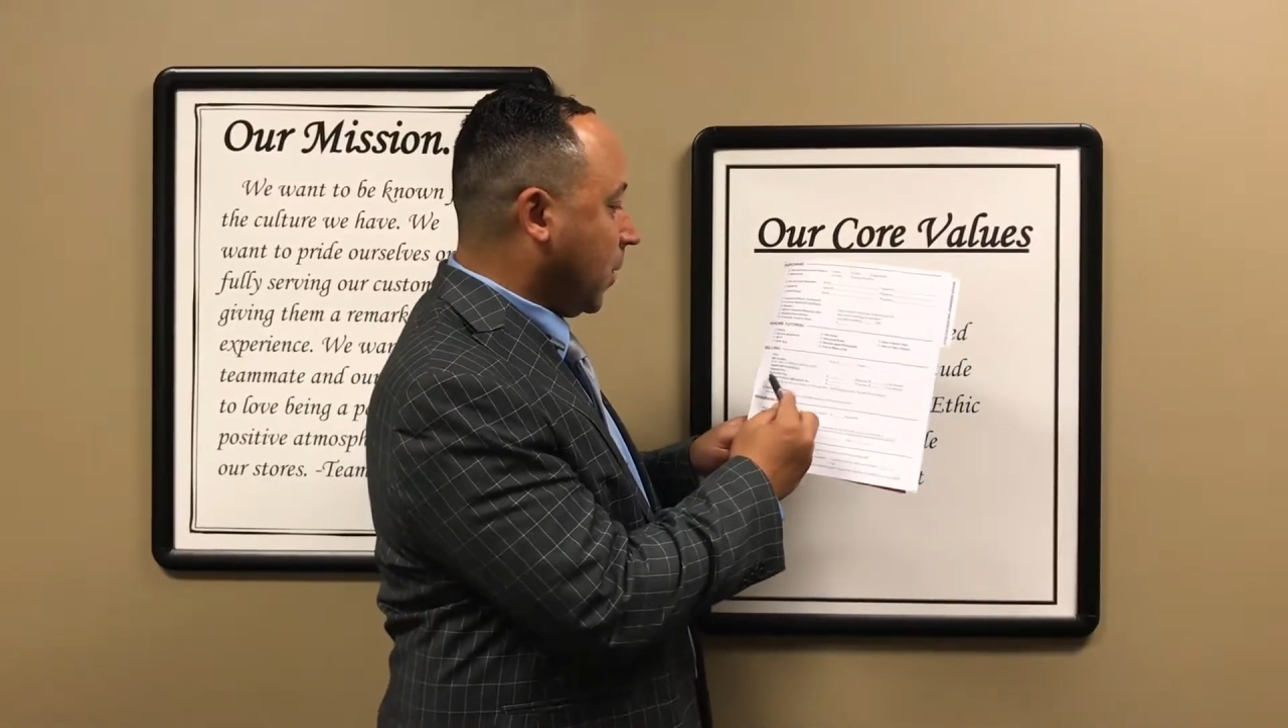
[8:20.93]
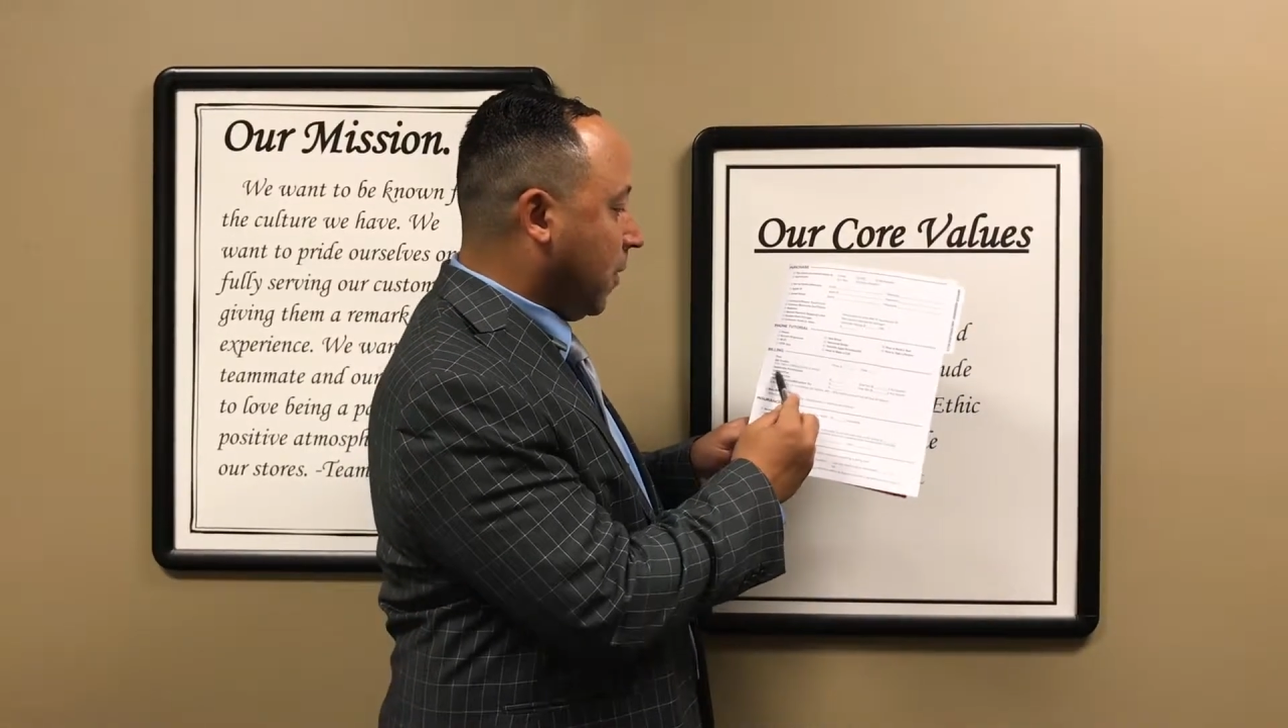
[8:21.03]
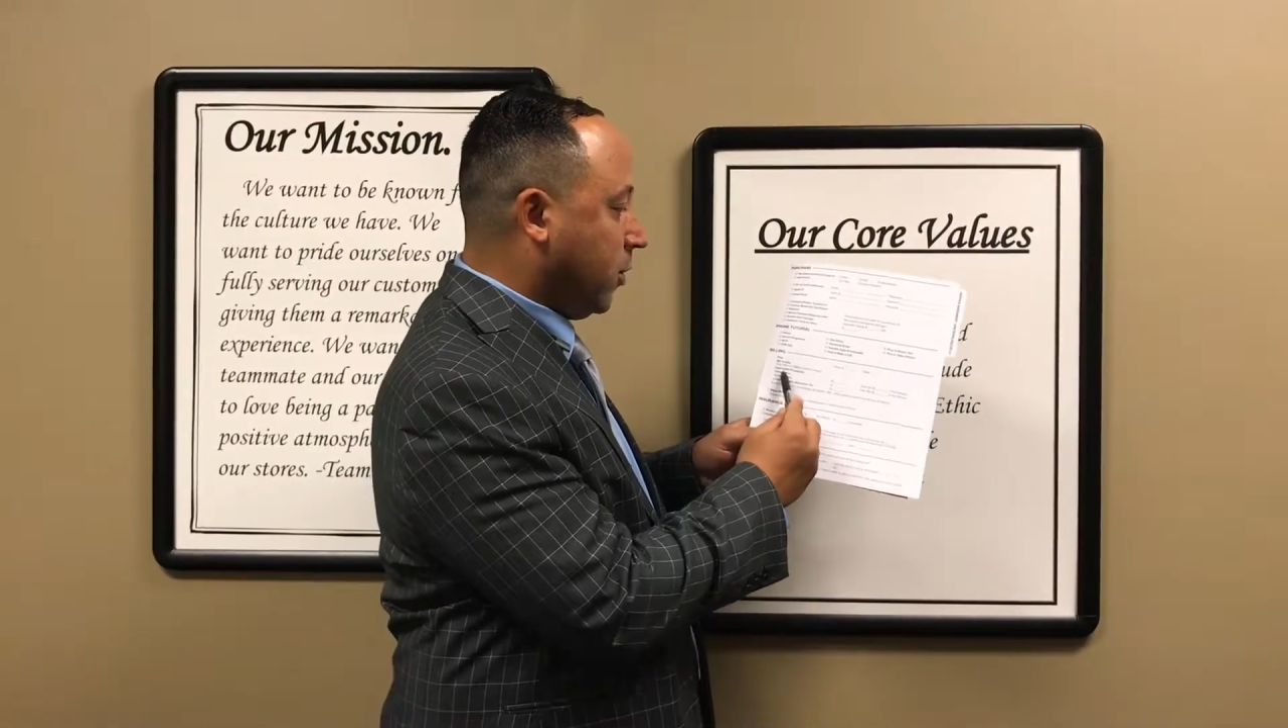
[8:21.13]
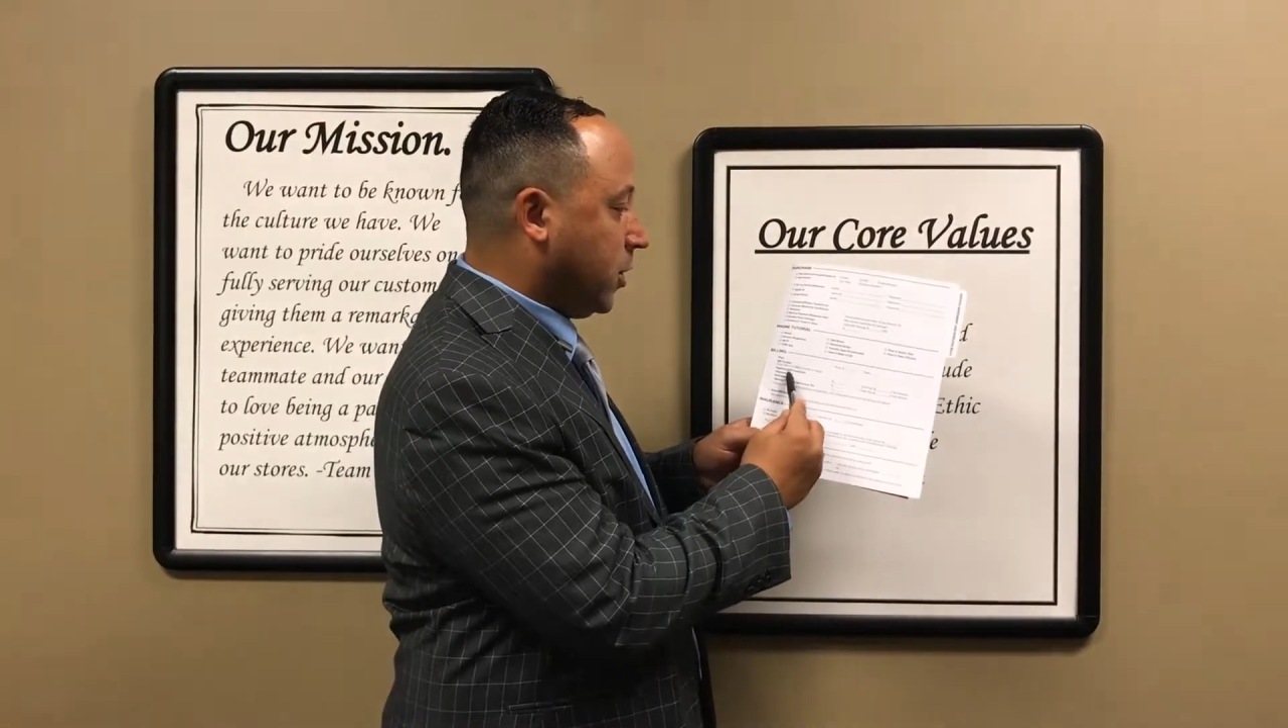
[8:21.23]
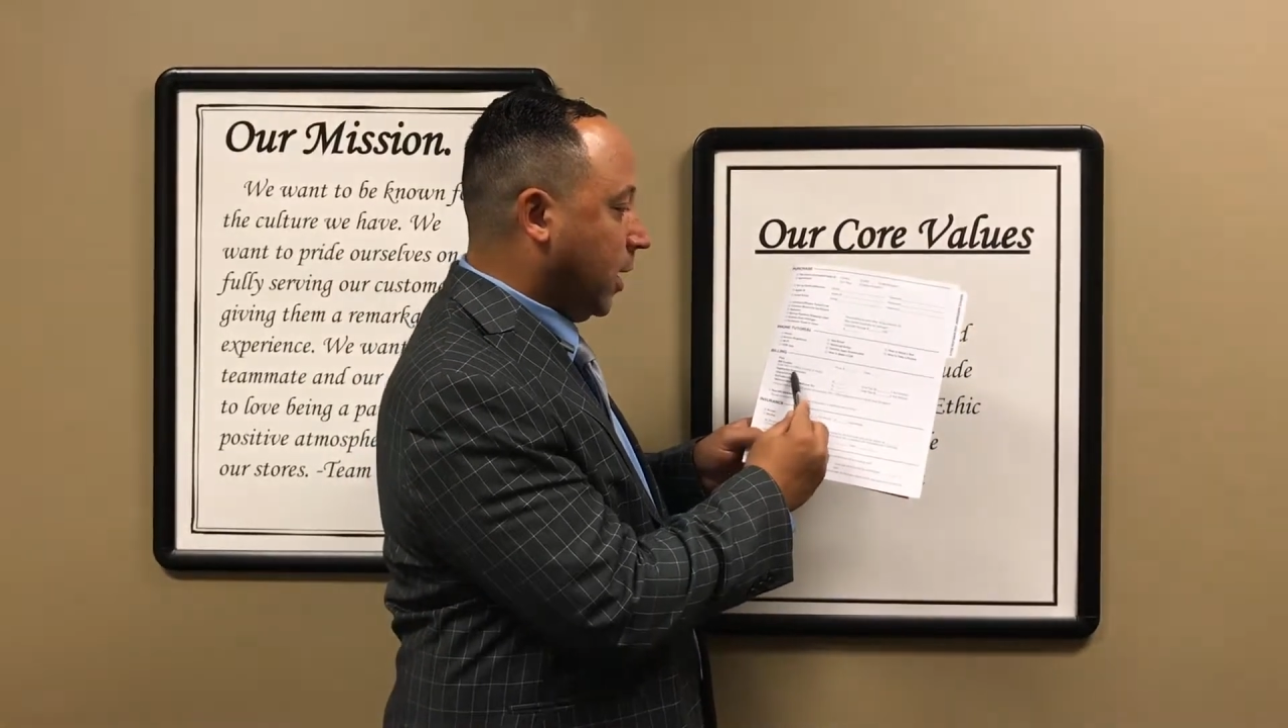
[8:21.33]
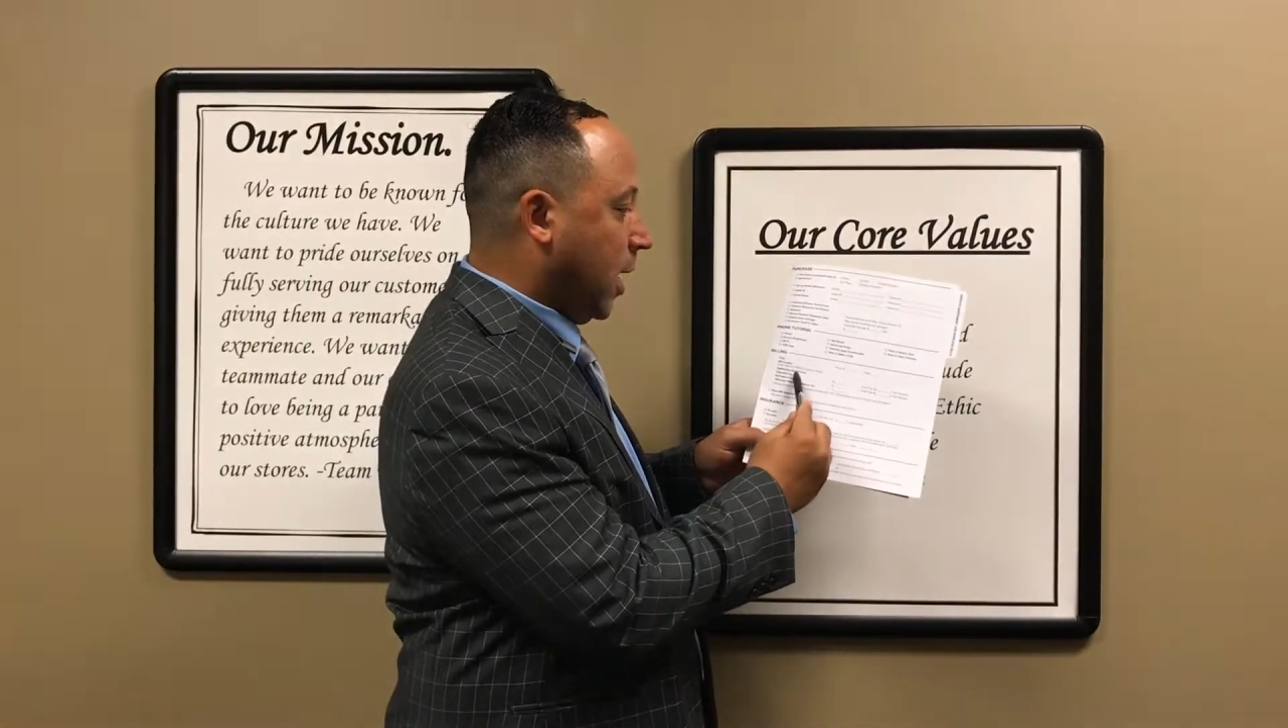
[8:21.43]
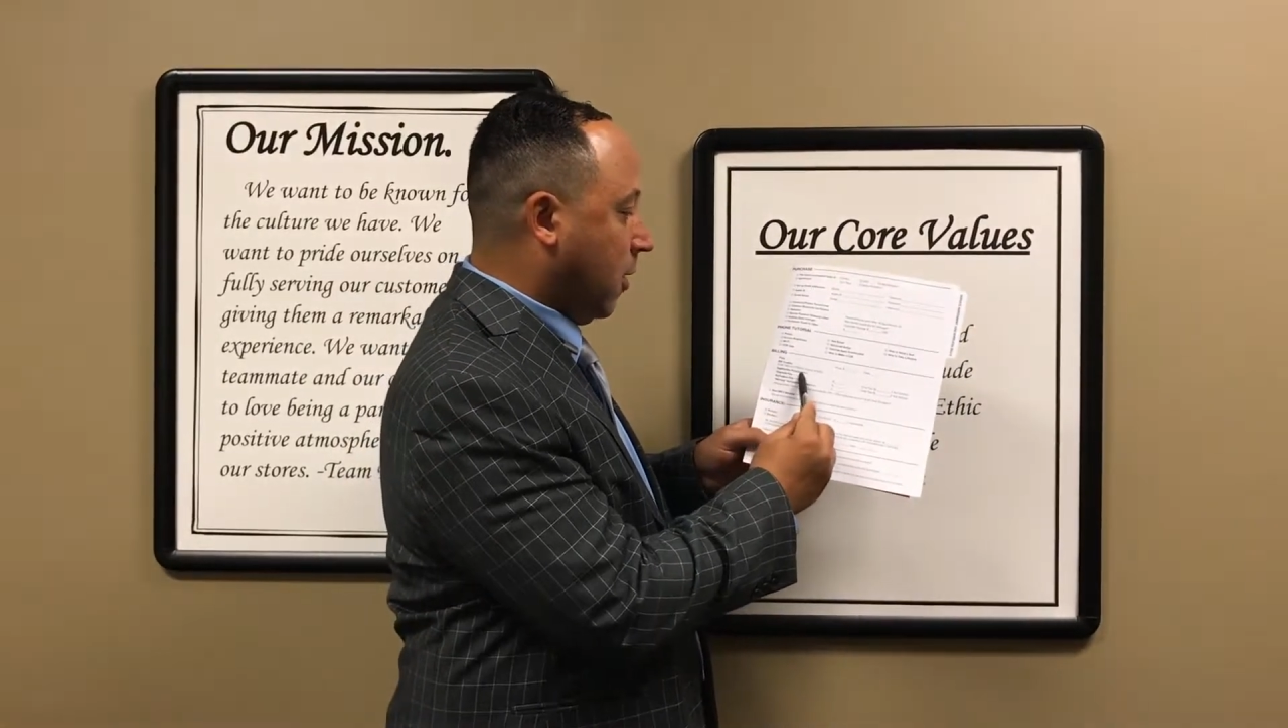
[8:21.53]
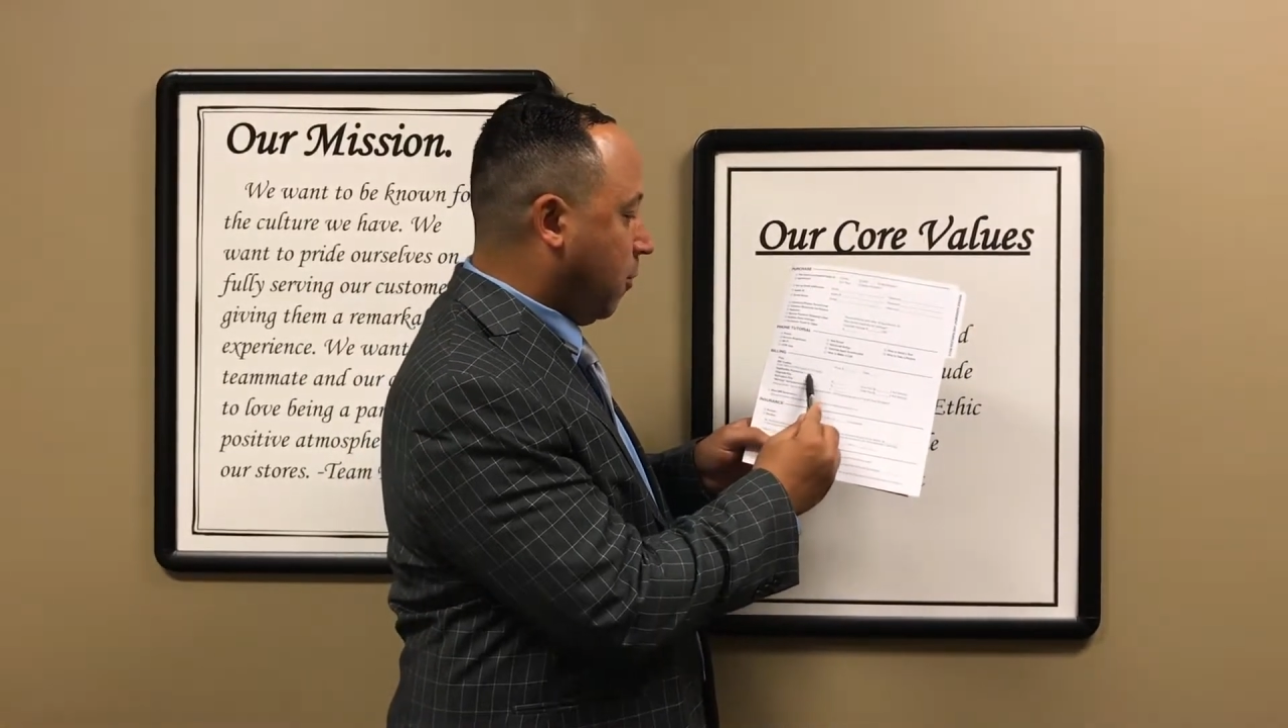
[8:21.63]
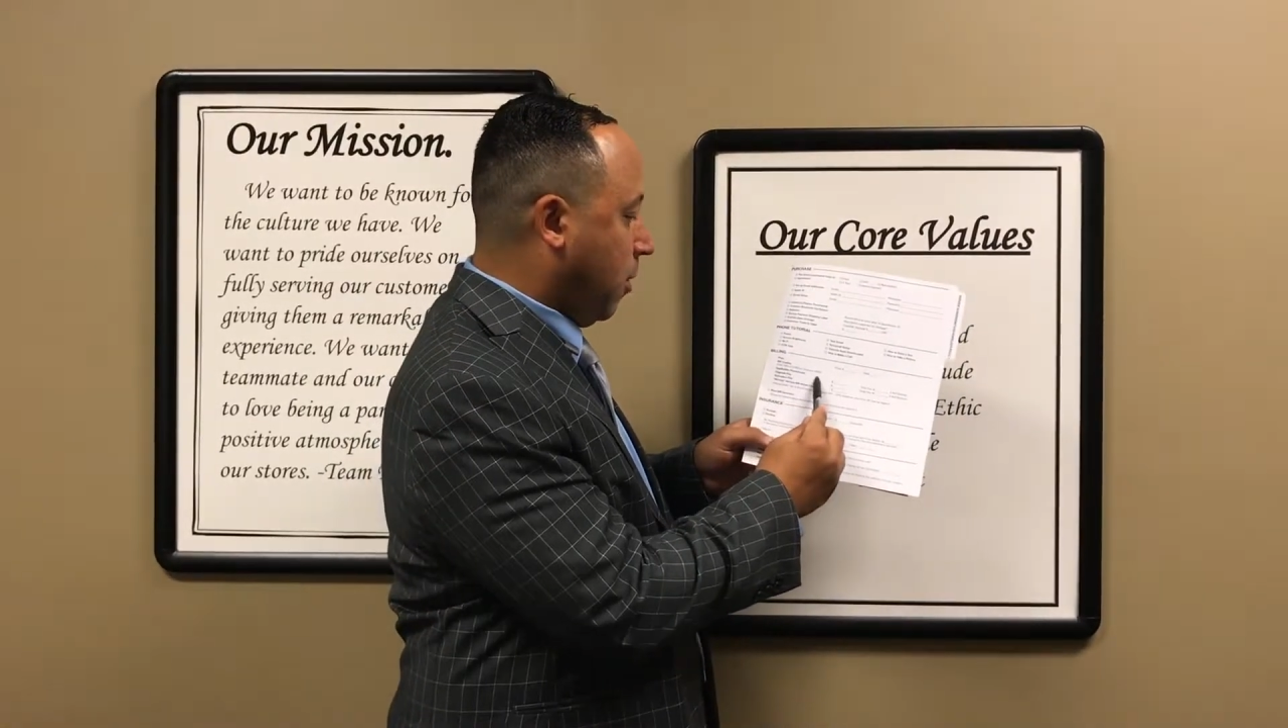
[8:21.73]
If there's any kind of